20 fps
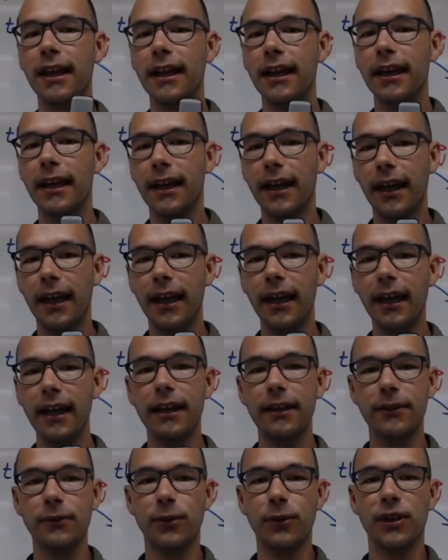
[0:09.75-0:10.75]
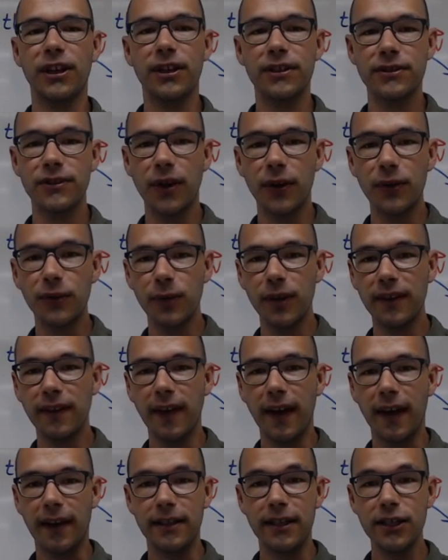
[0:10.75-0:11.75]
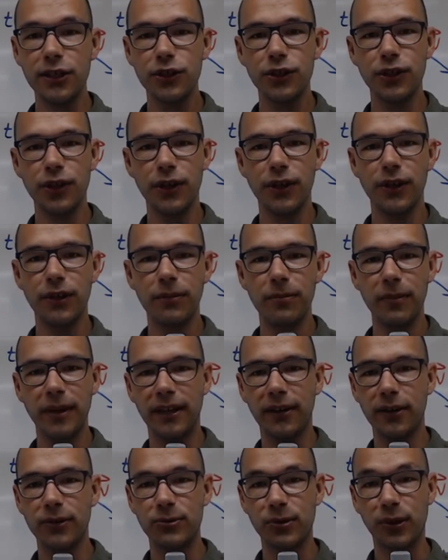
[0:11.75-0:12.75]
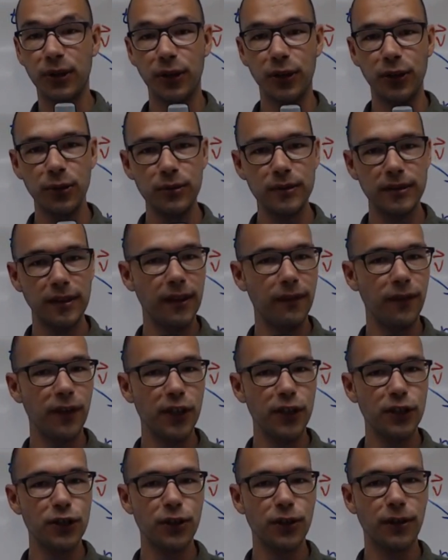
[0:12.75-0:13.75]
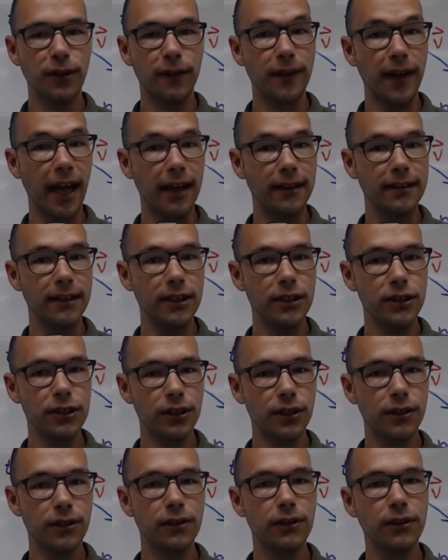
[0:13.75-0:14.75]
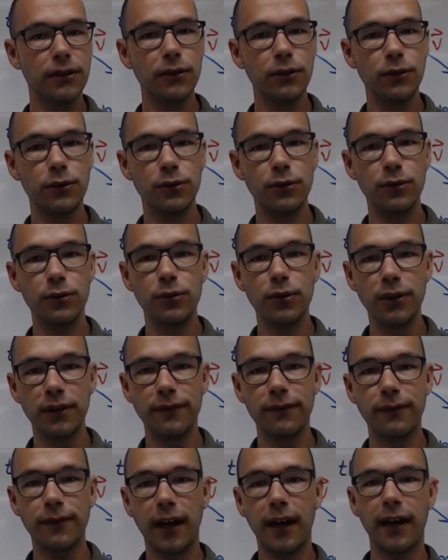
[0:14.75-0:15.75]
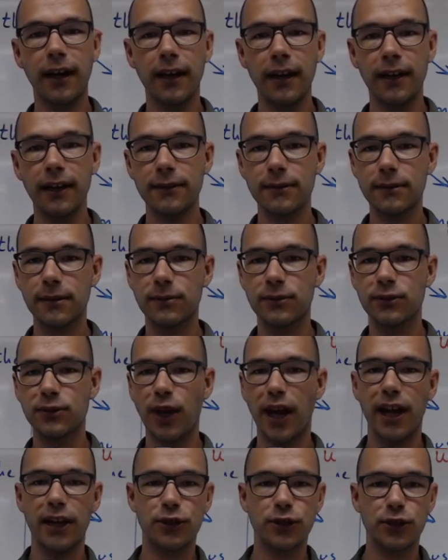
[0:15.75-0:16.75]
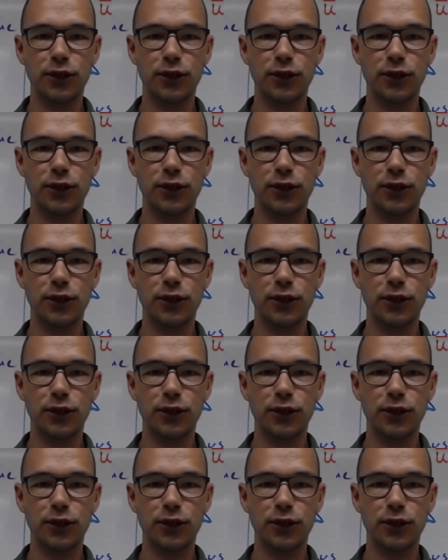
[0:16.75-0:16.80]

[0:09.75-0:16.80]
And we're going to start with addition because we're going to use the definition of addition to define subtraction.